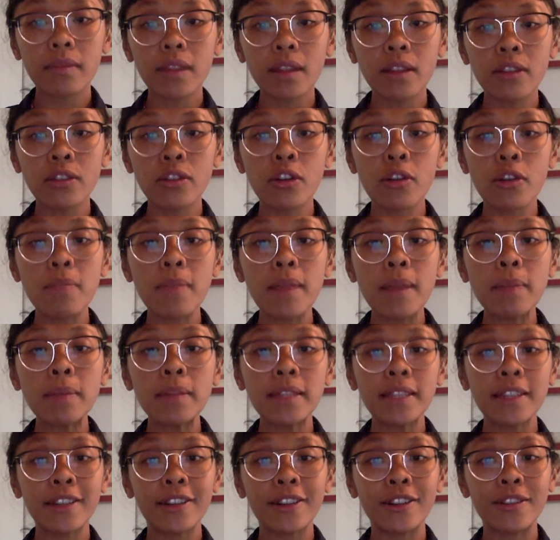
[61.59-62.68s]
So our main
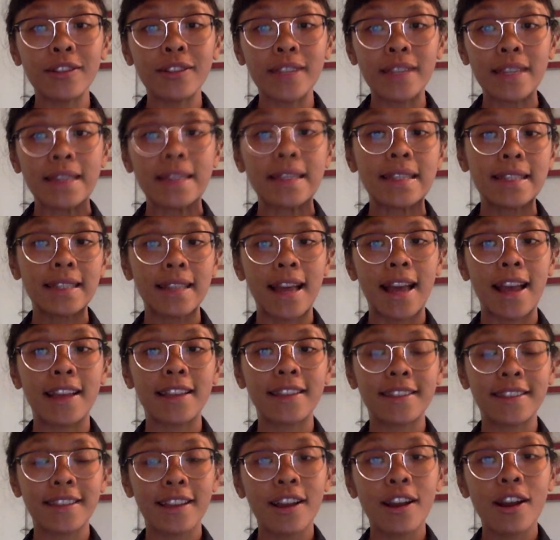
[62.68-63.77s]
materials in this
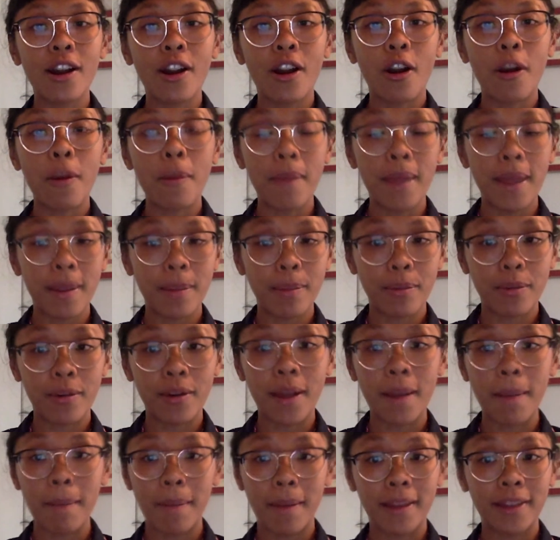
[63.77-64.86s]
class are paper
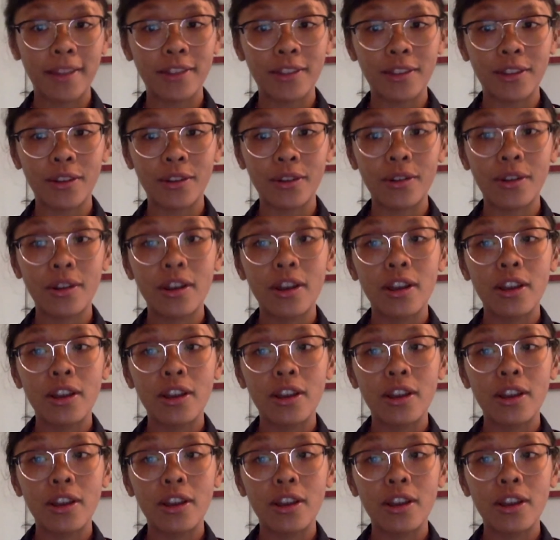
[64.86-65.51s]
and pencil.